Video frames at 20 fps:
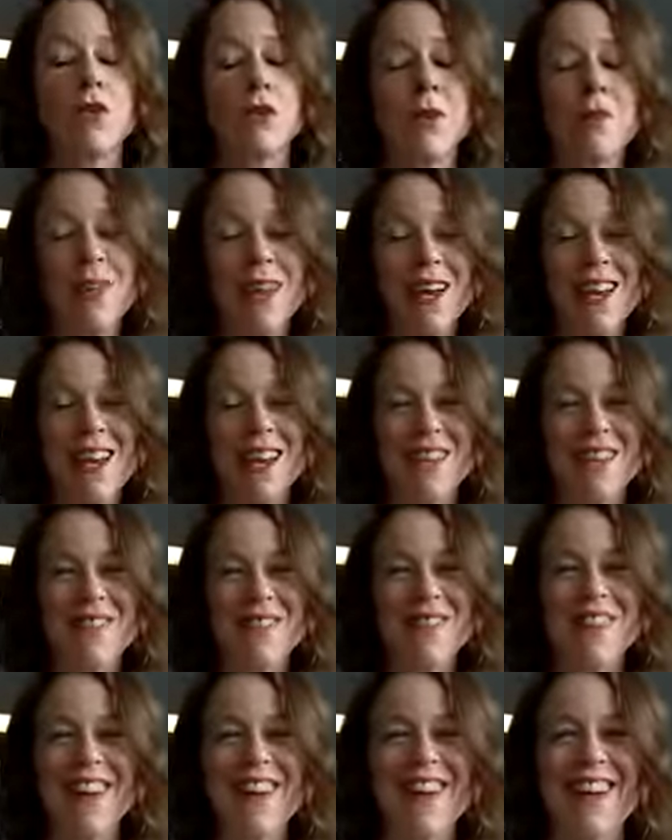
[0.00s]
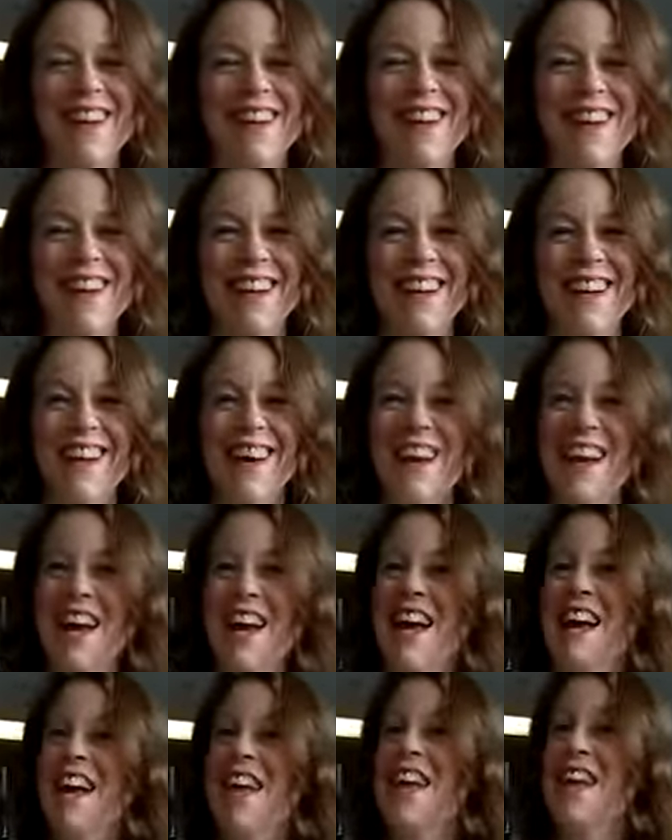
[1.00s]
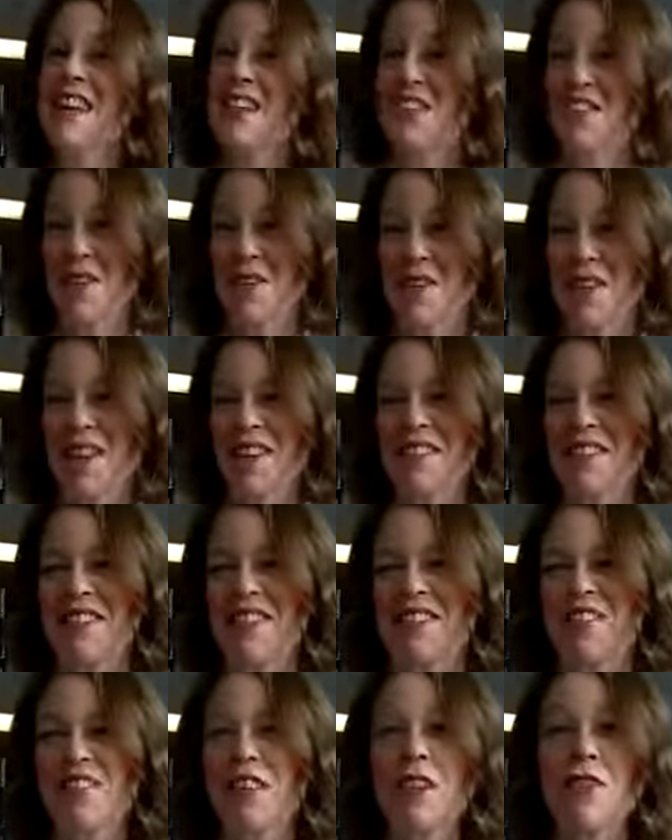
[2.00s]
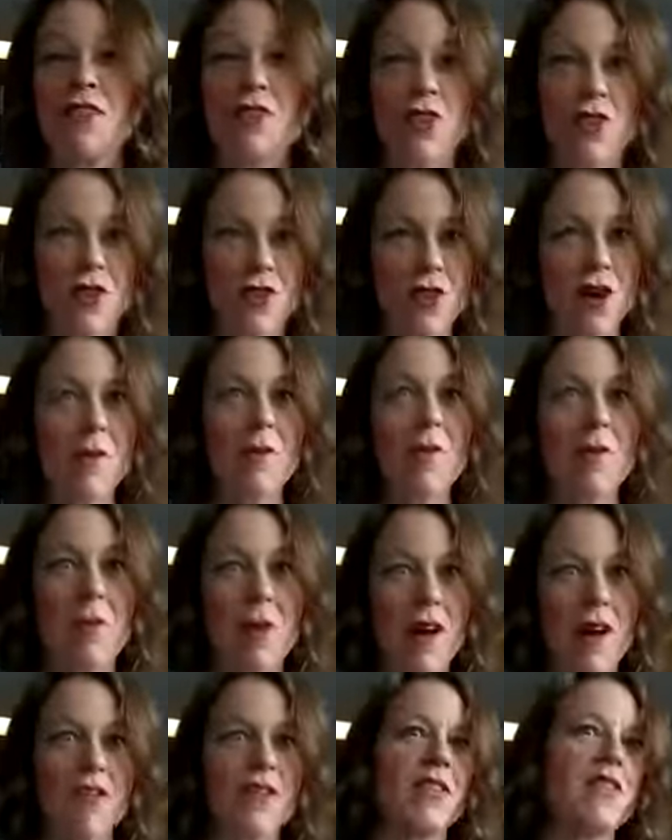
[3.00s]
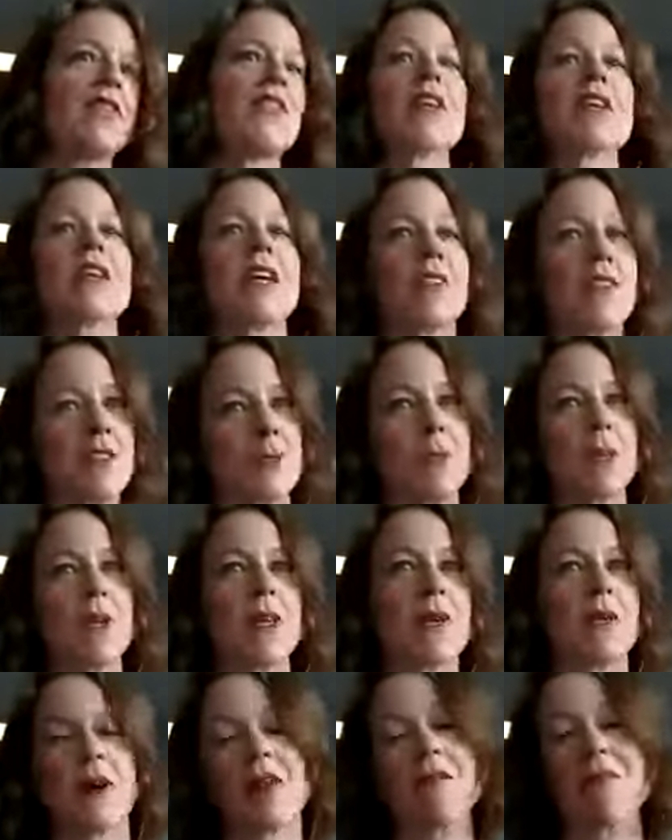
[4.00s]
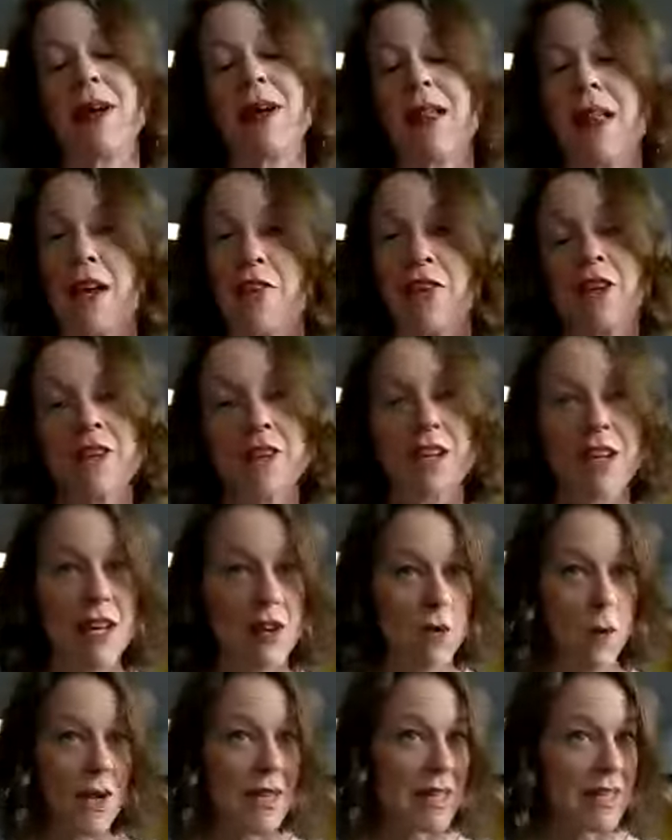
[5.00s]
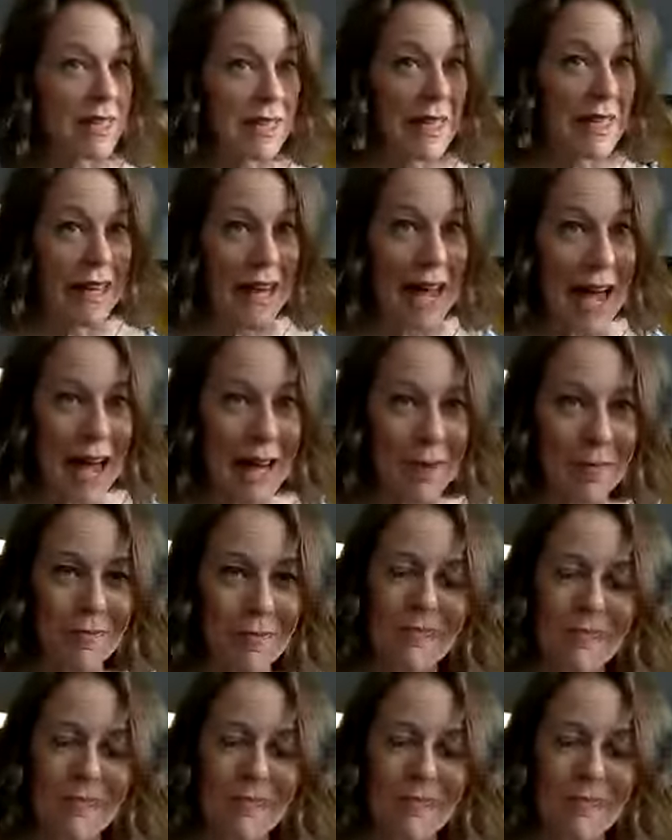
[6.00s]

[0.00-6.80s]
sometimes, in some cases, they've just dropped them off and said, get this pillow out of my life because I never want to see it again.